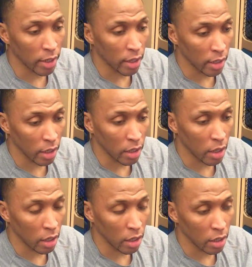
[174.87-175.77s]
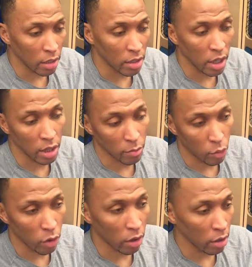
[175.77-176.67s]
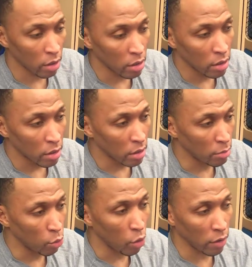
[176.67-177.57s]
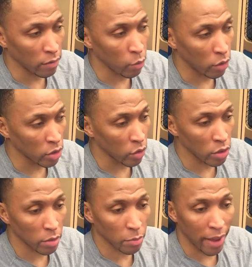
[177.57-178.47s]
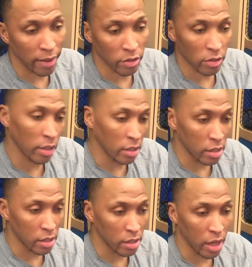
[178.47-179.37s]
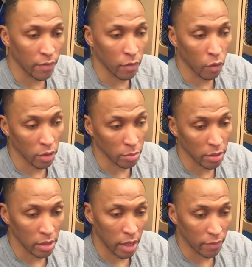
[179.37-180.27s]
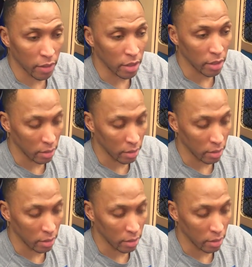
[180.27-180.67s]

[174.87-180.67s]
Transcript: Kidd and uh, Steve are more, more sort of passers than, than Steph, of course, but Steph did,